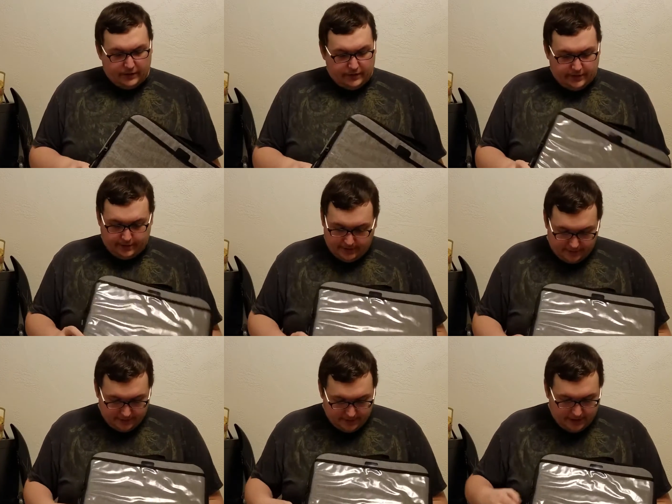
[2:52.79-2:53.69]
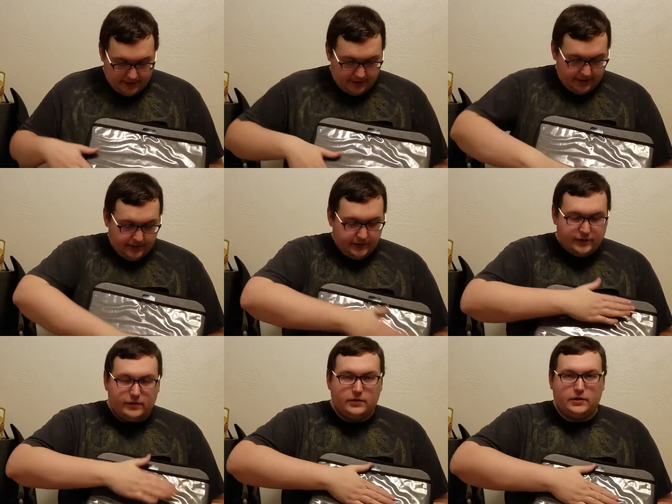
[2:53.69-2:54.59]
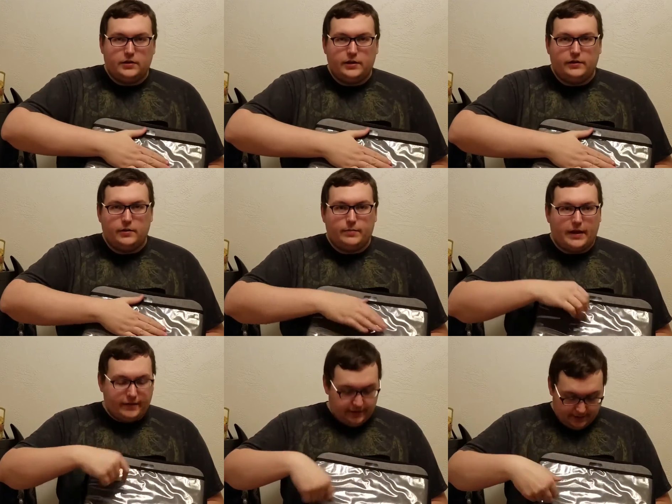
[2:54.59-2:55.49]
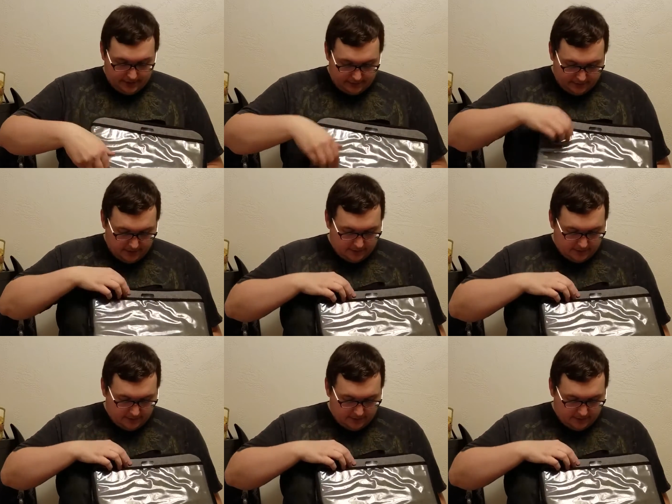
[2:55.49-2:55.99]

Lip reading: So this is a clear plastic kind